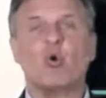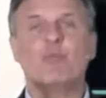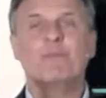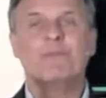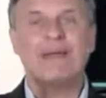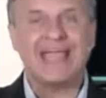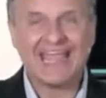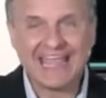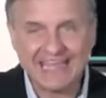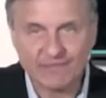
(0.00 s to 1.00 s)

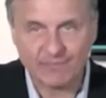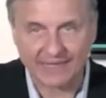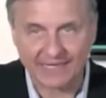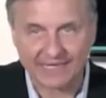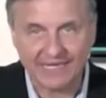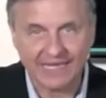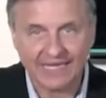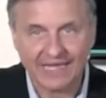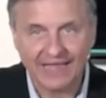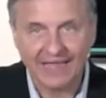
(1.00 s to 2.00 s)
maybe